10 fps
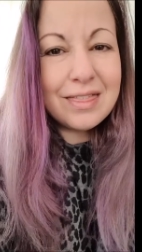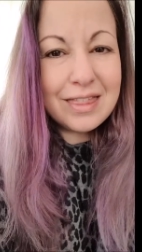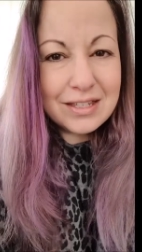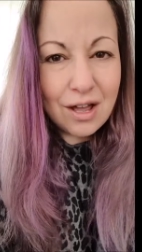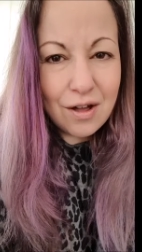
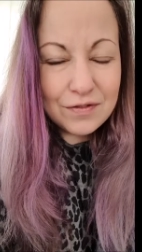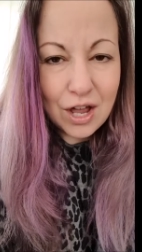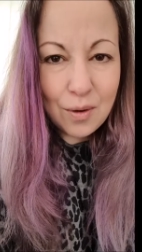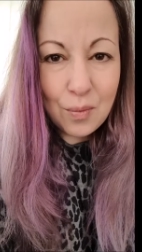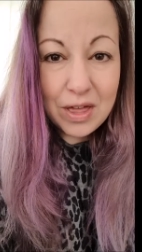This half
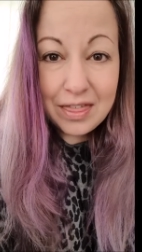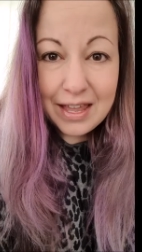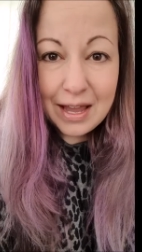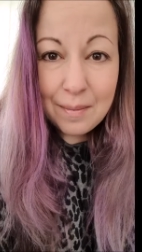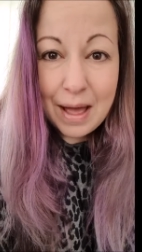term we're
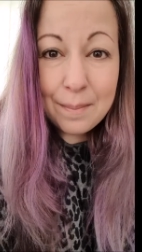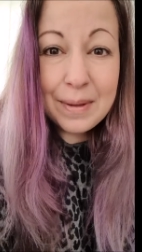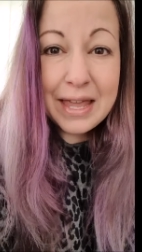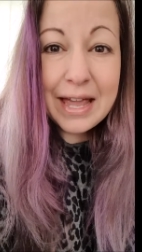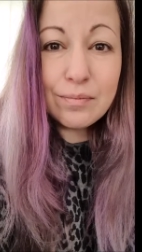thinking about
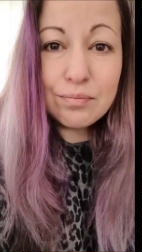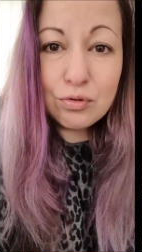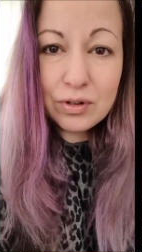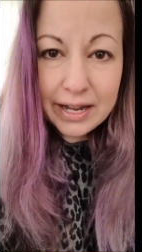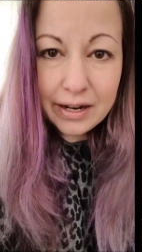being
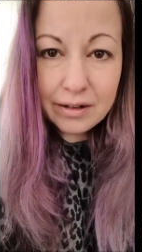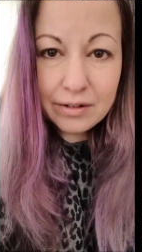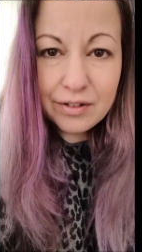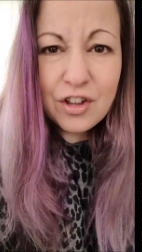brilliant